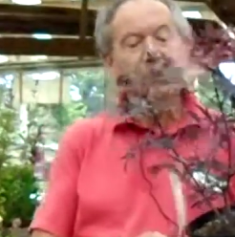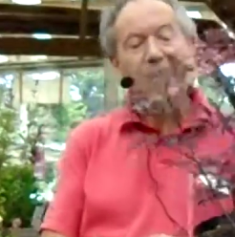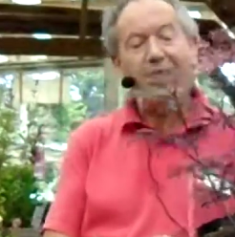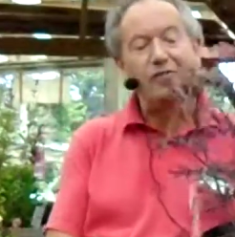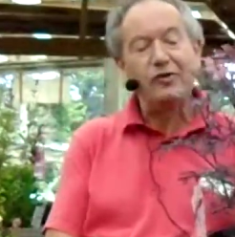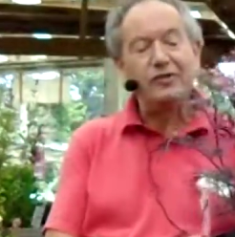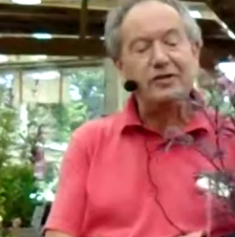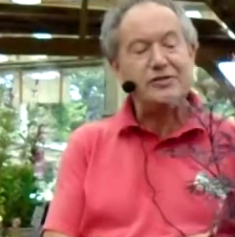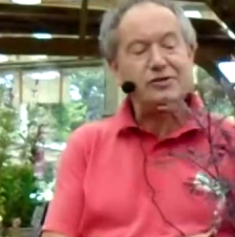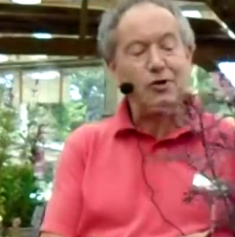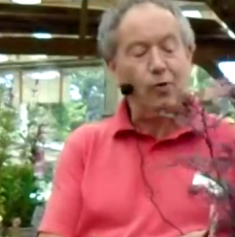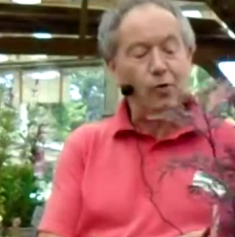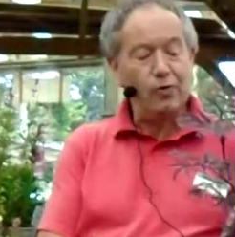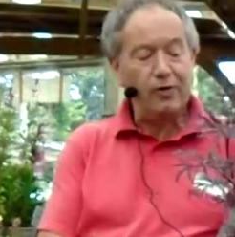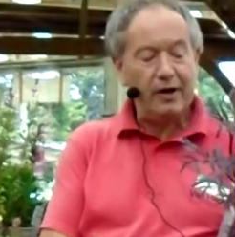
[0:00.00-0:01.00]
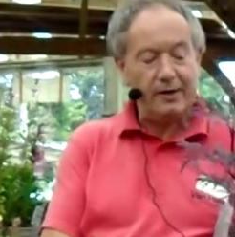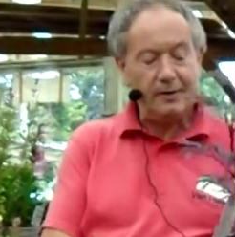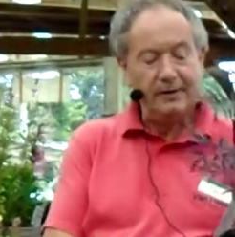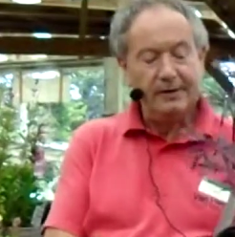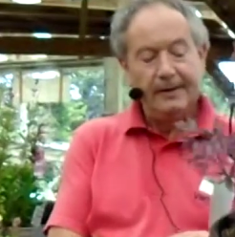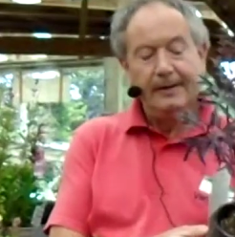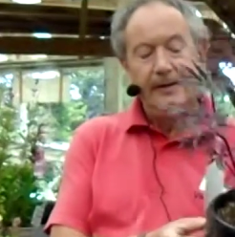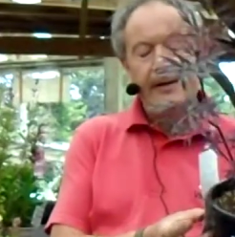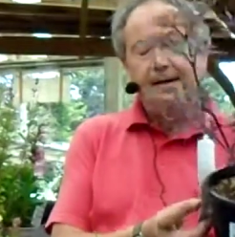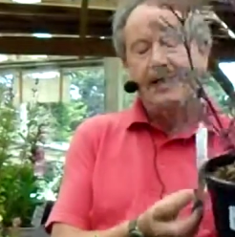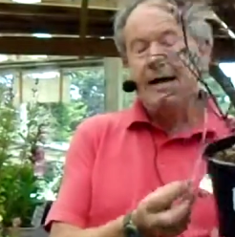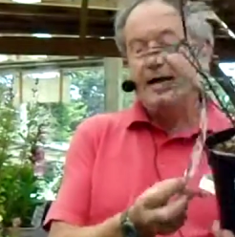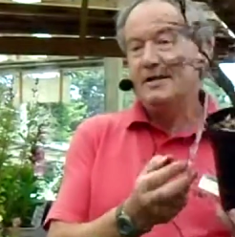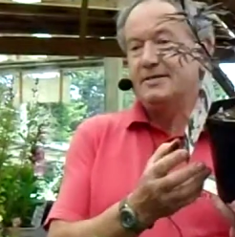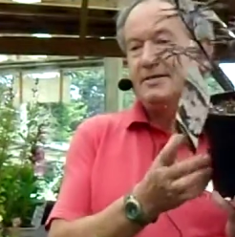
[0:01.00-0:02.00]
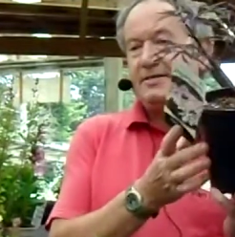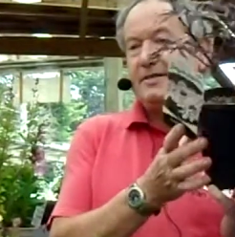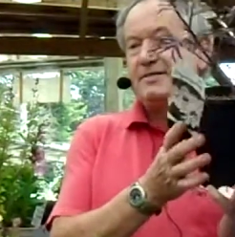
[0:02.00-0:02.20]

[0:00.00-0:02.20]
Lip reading: have on this corner is the